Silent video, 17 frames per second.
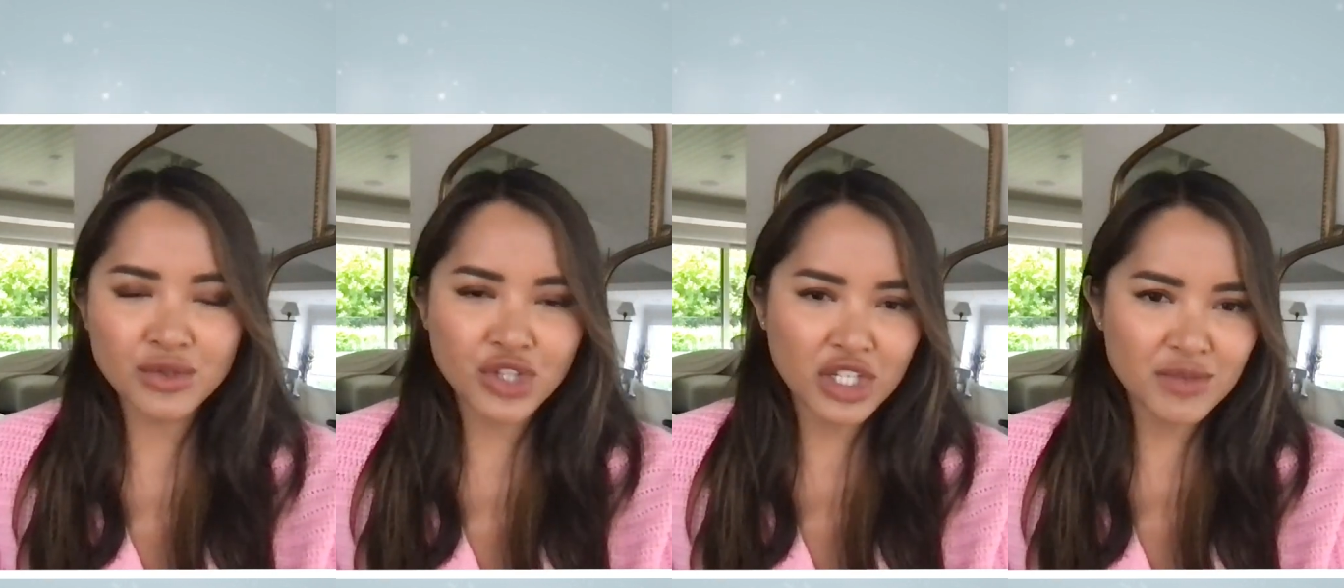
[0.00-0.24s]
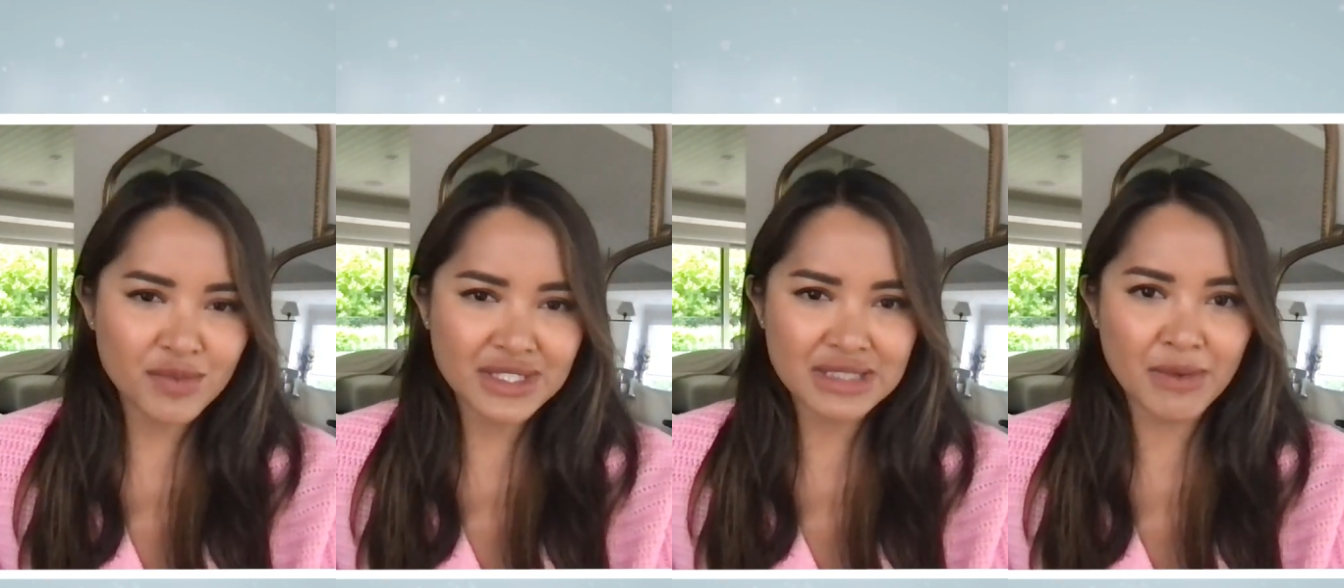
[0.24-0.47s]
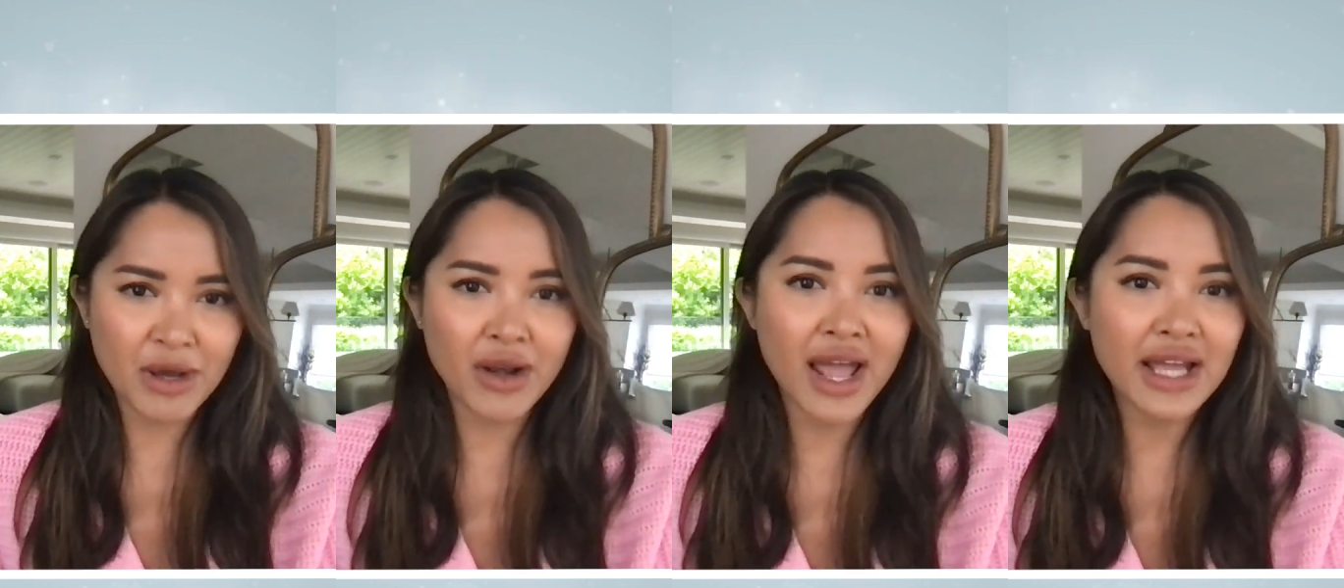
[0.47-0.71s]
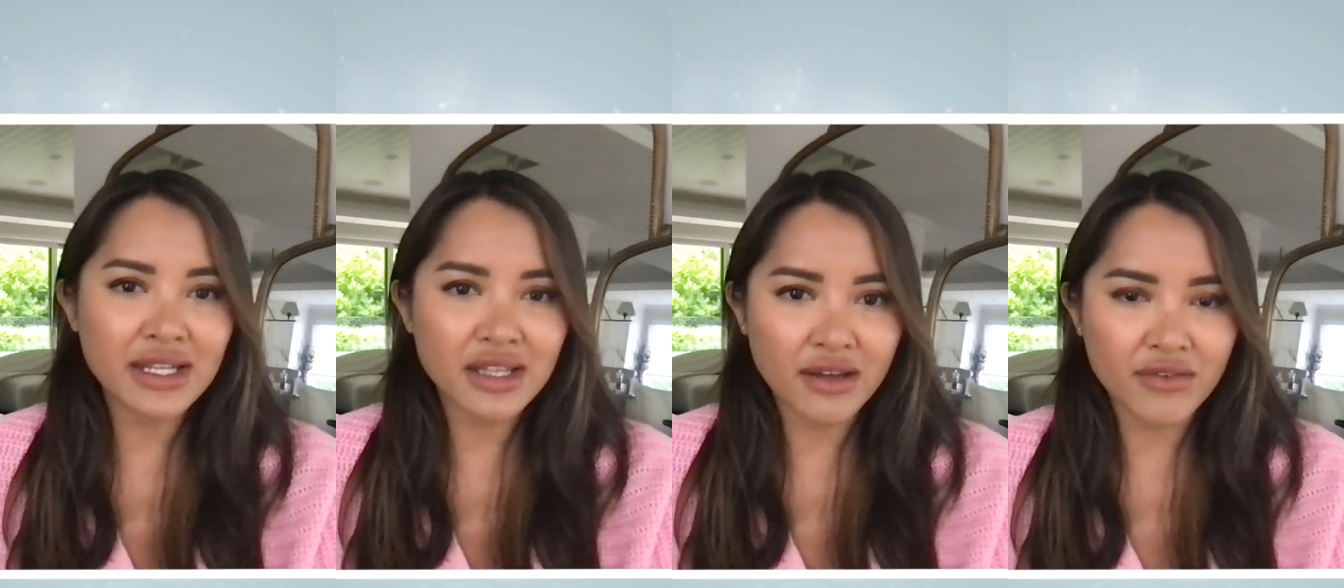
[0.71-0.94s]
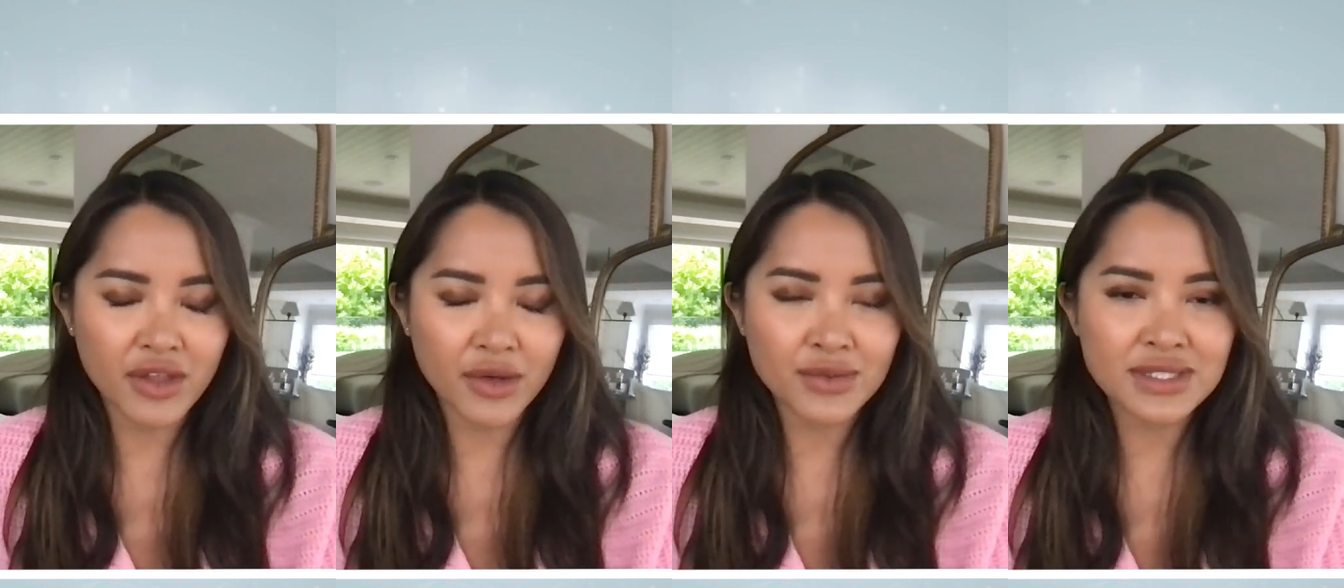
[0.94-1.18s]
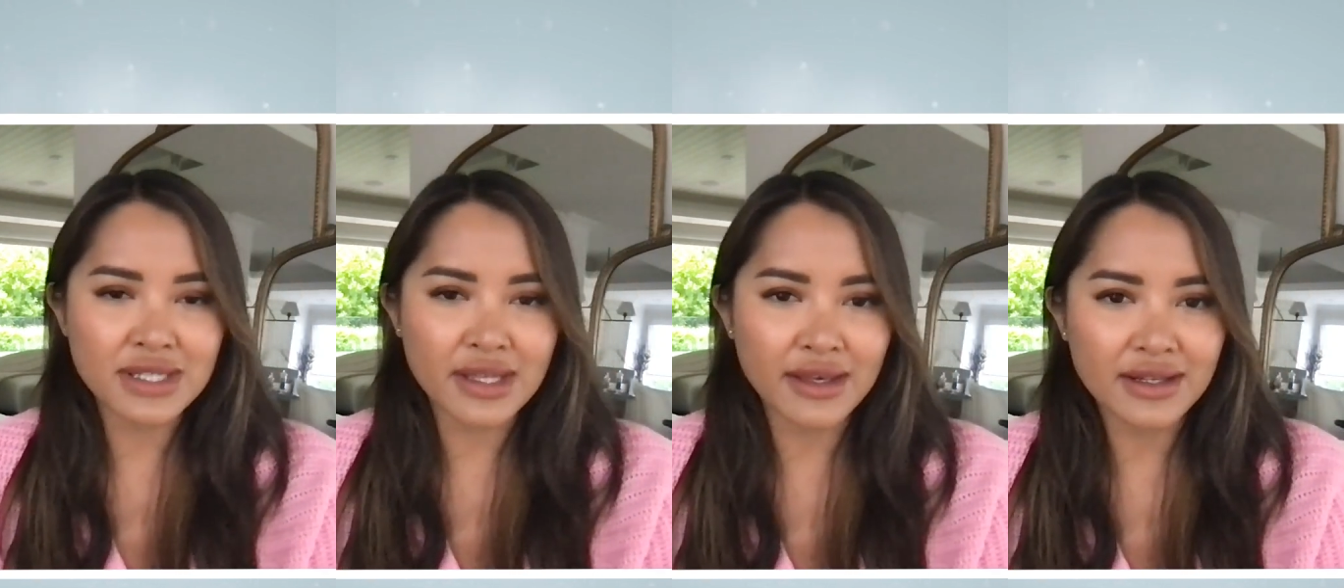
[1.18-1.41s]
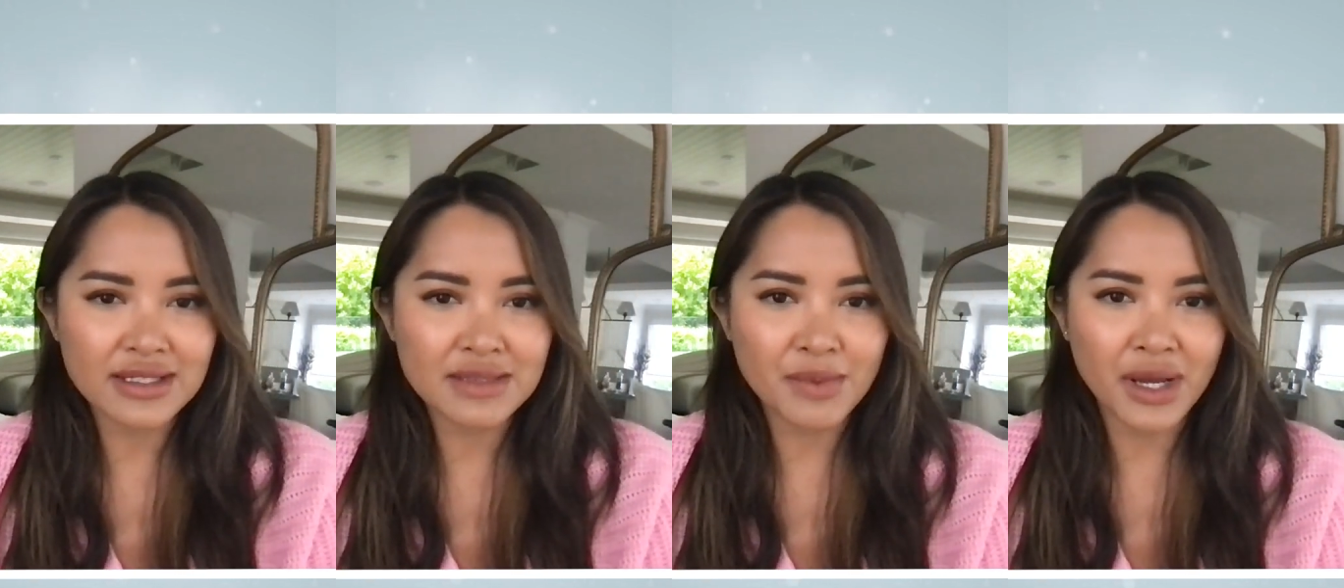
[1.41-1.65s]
judgments about any of those things.